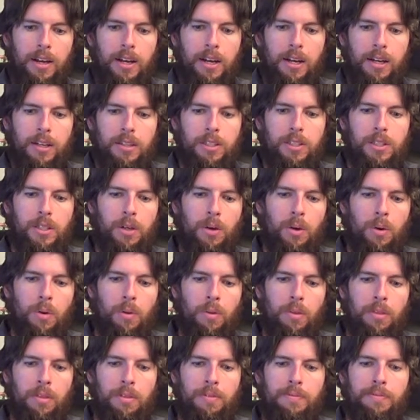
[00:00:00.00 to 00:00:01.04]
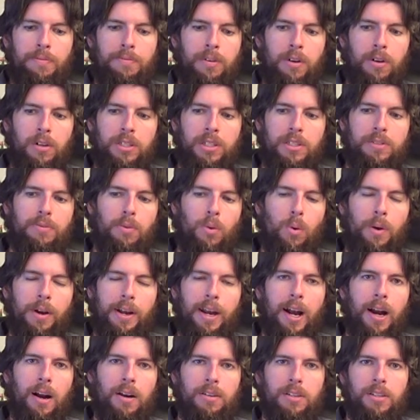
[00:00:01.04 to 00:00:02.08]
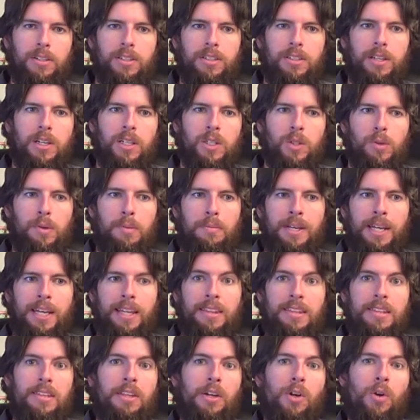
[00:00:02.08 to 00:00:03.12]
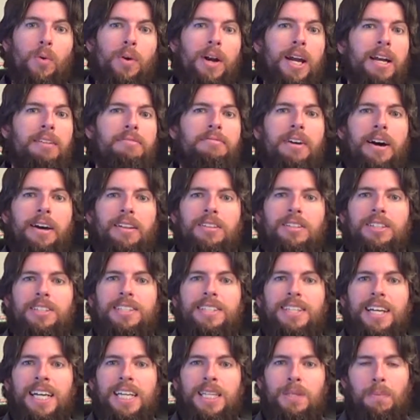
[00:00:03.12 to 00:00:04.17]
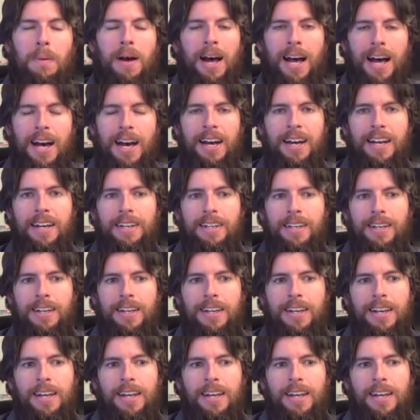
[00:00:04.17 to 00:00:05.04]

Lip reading: So the first 4 characters start swimming, and then the grandfather stays behind.